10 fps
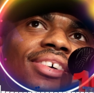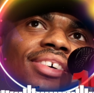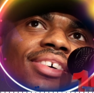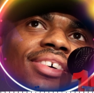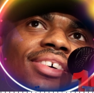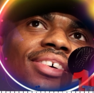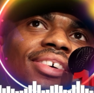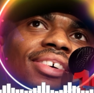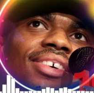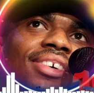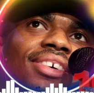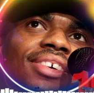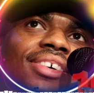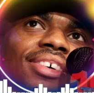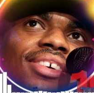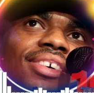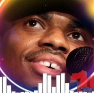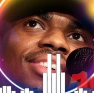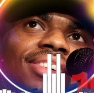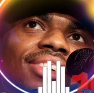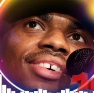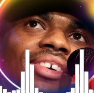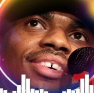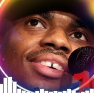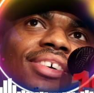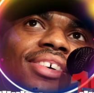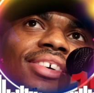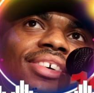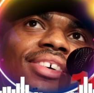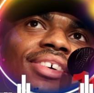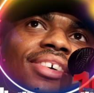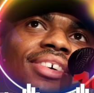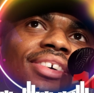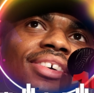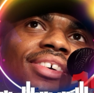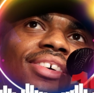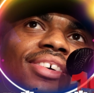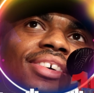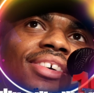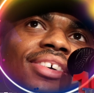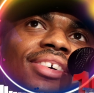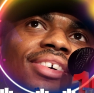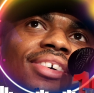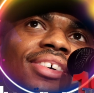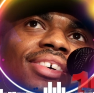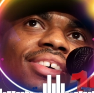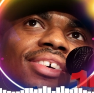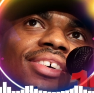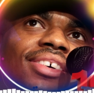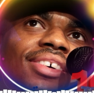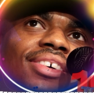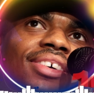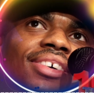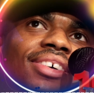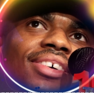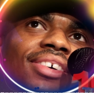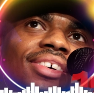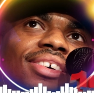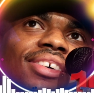Nobody speaks.